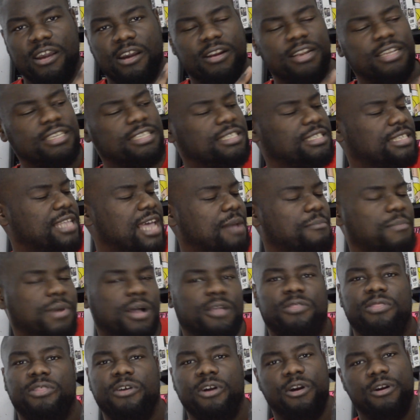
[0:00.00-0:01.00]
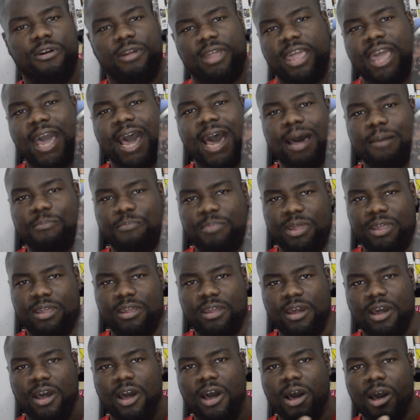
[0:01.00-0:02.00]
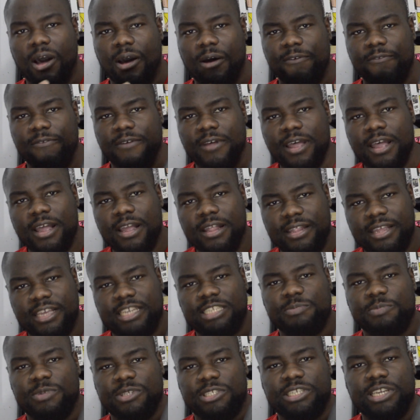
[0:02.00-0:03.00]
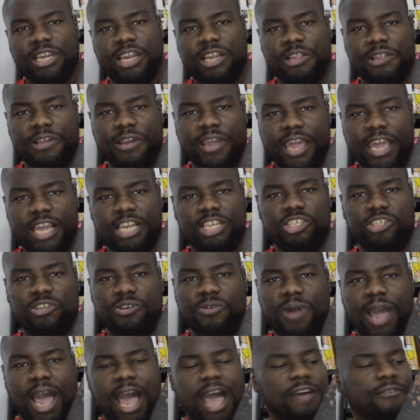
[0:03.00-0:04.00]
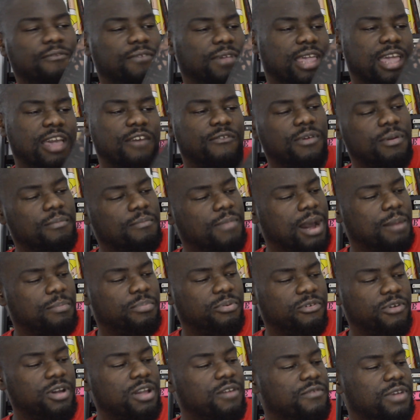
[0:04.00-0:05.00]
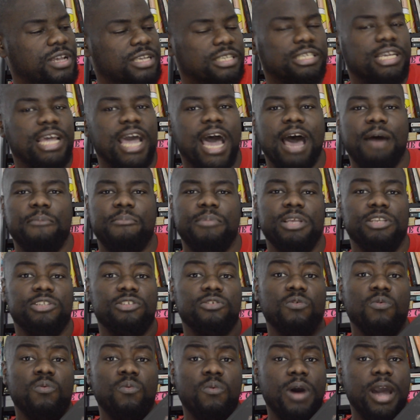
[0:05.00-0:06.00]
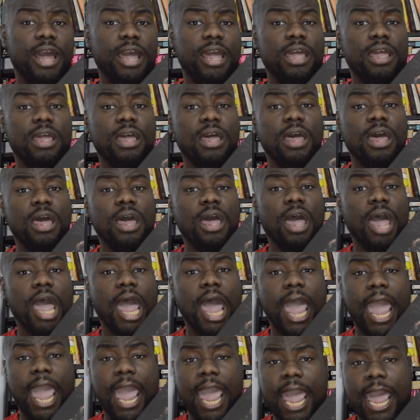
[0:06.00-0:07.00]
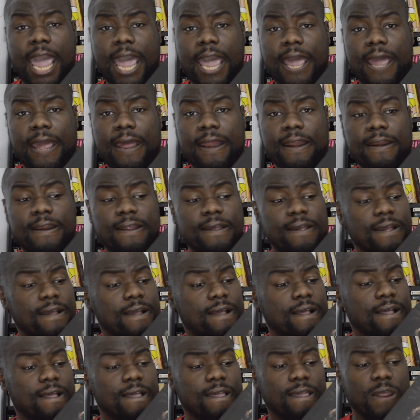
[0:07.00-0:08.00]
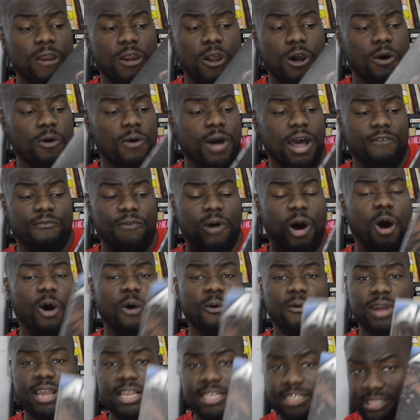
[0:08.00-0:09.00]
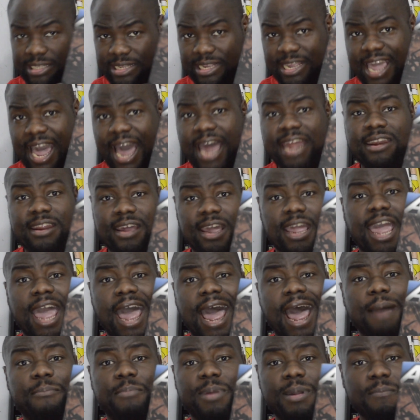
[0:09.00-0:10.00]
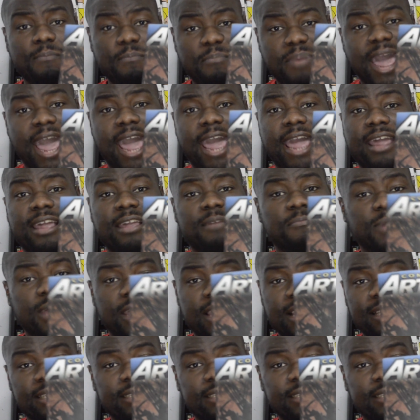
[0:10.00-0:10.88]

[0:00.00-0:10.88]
here, this is like my 3rd copy of this particular issue. I've given my previous copies away, and I've always gotten a copy back